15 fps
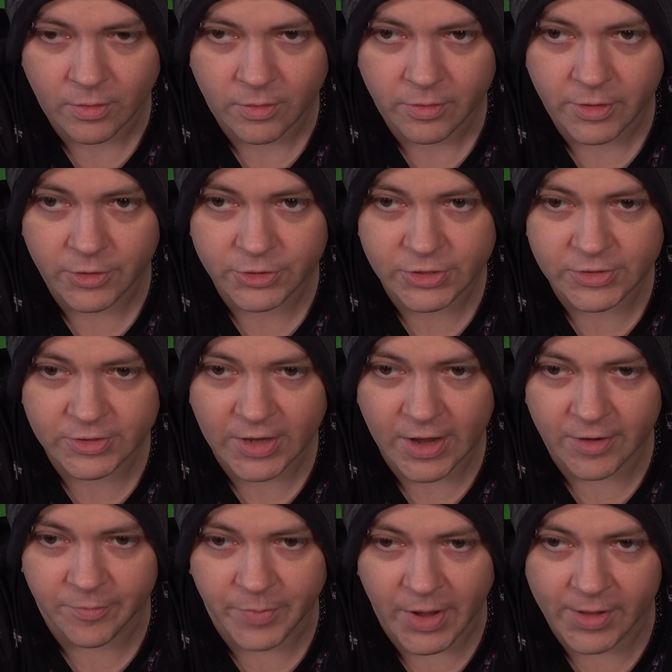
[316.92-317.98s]
There she's kind
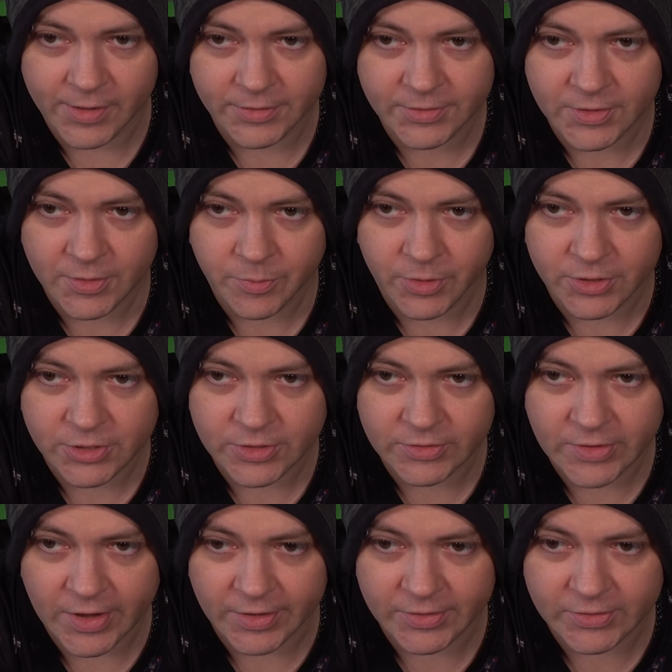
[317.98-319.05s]
of balancing, but she's
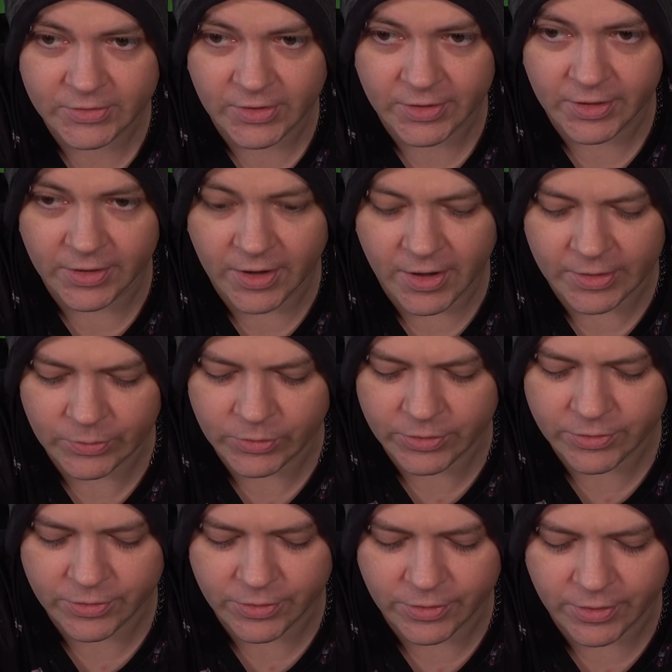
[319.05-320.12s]
not sticking on with
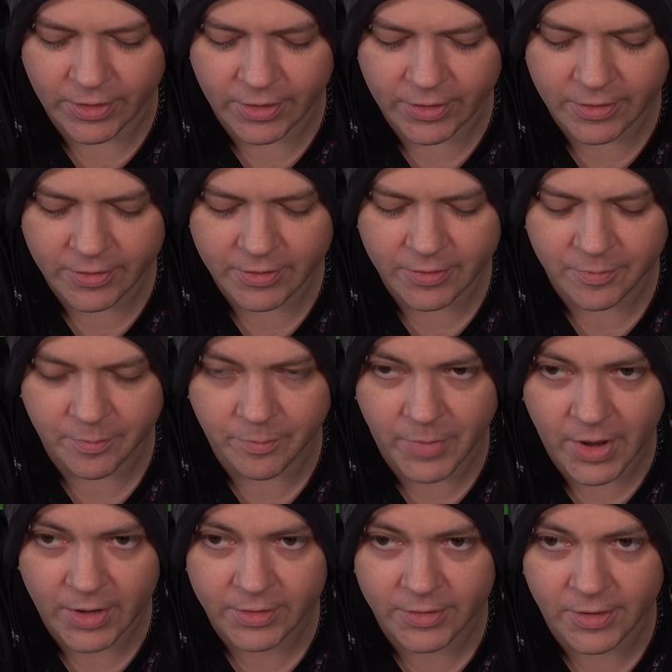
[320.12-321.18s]
her
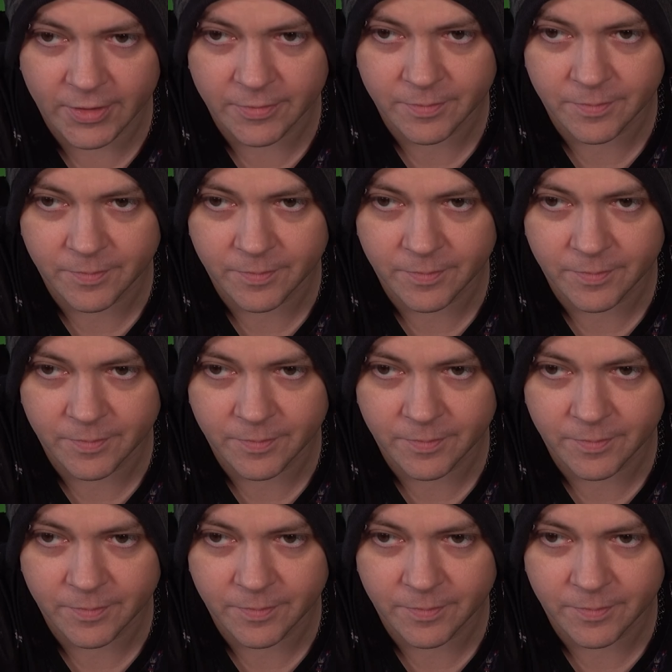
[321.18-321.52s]
magnet.